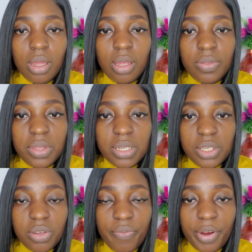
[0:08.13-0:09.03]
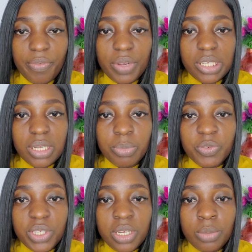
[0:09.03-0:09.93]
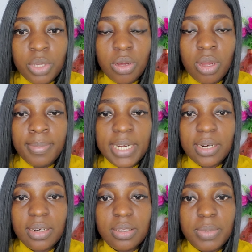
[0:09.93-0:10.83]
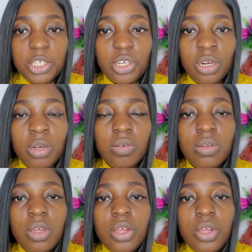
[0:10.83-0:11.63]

If this is your very first time of seeing me or coming across my channel,